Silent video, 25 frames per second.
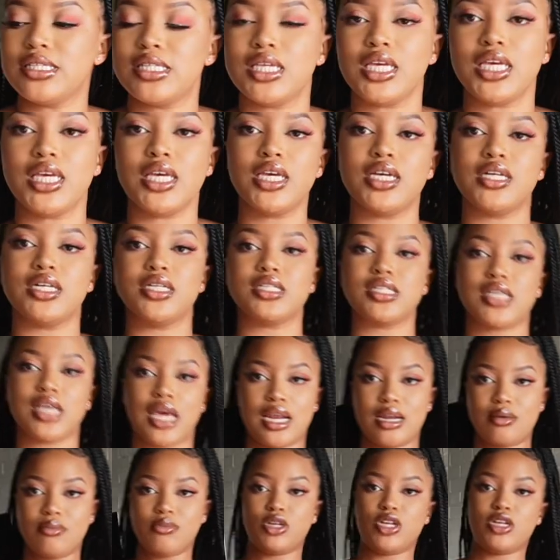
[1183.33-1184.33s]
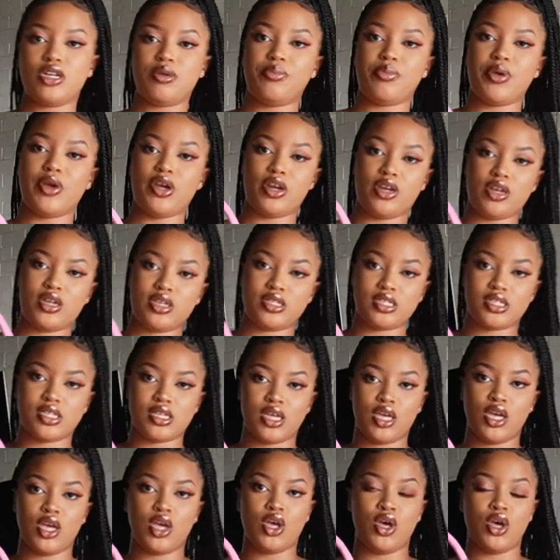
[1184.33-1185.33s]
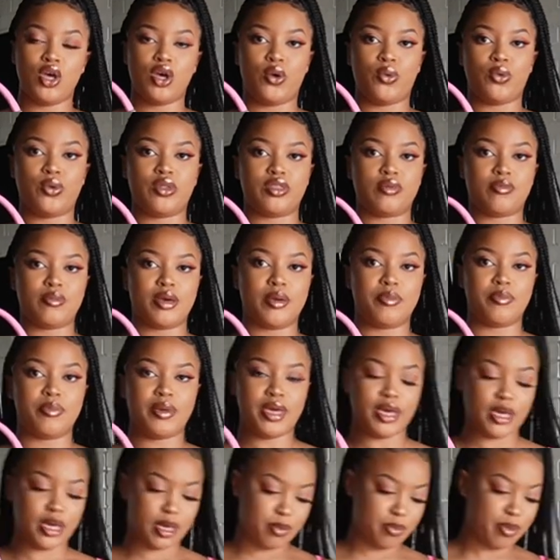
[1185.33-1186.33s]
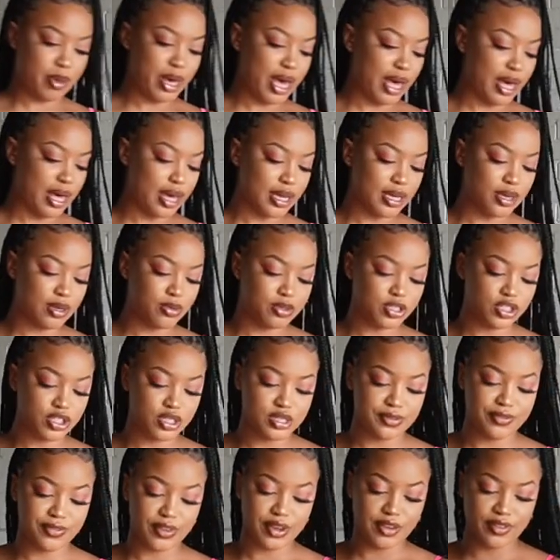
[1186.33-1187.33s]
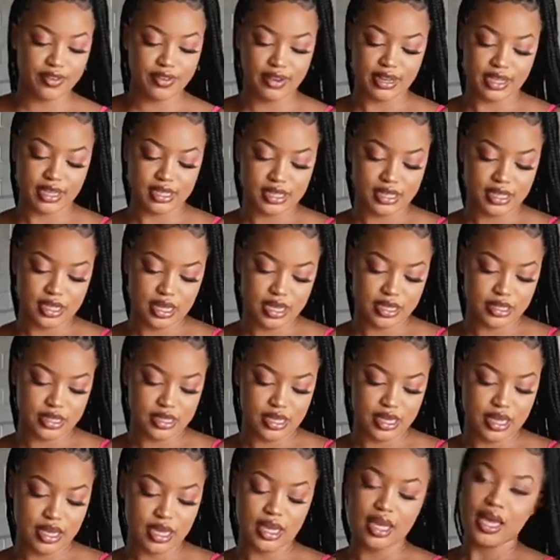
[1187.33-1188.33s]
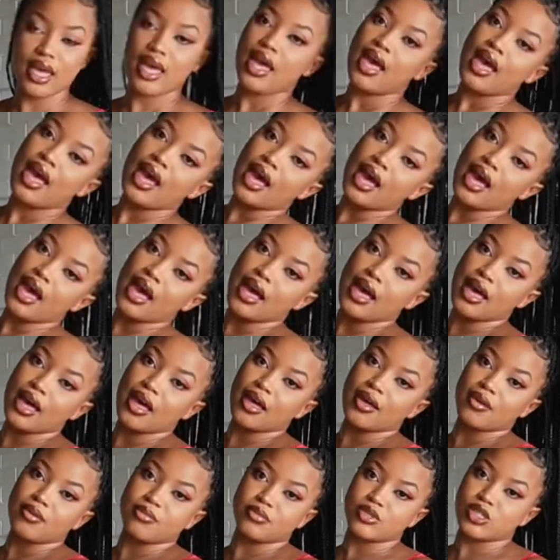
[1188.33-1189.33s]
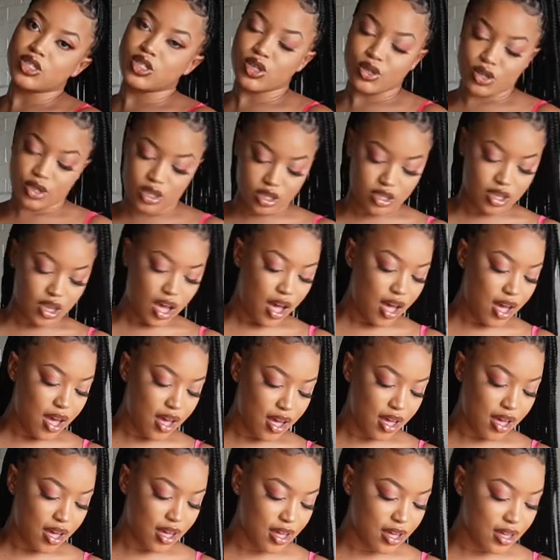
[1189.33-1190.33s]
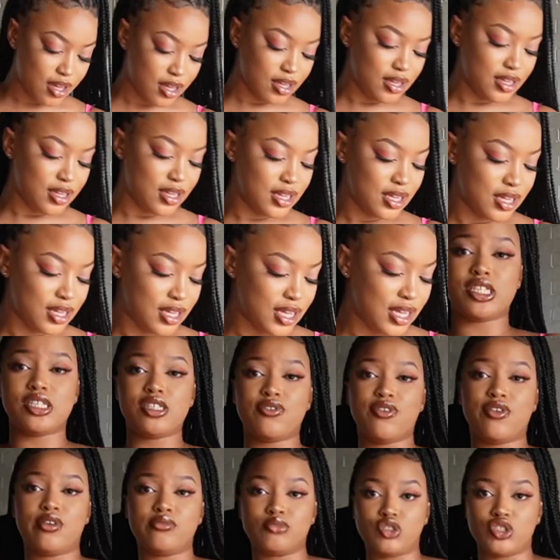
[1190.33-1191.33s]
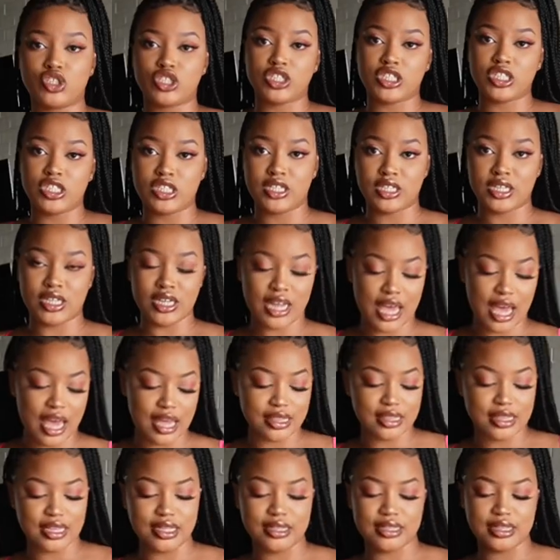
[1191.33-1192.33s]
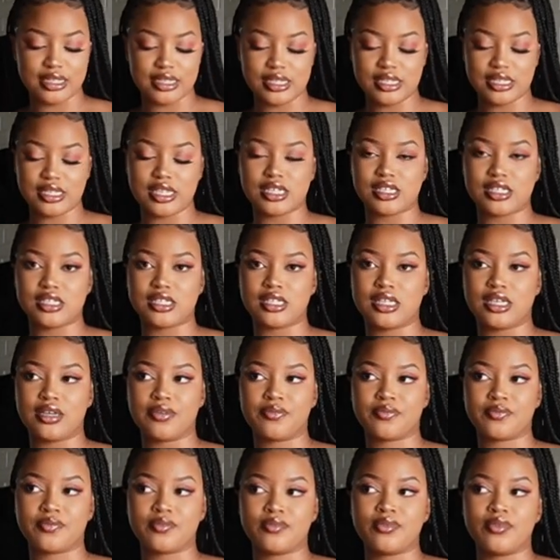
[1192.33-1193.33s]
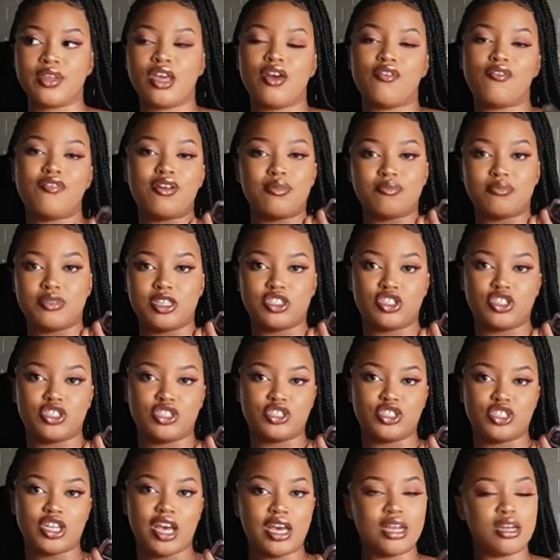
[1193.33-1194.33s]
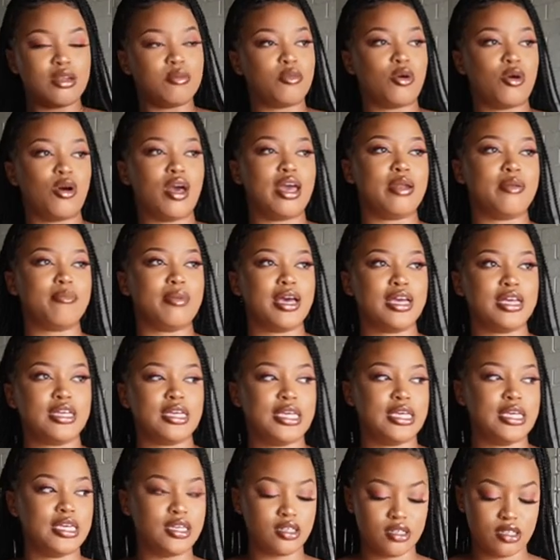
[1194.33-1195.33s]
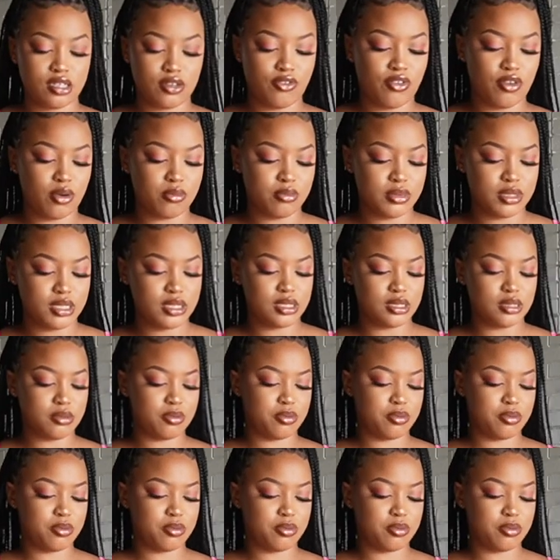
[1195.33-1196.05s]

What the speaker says: heels and I'm gonna pair it with my pink bag, which is very exciting. So yeah, this one Shein, and then this is from the China Mall, and my heels are from Mr.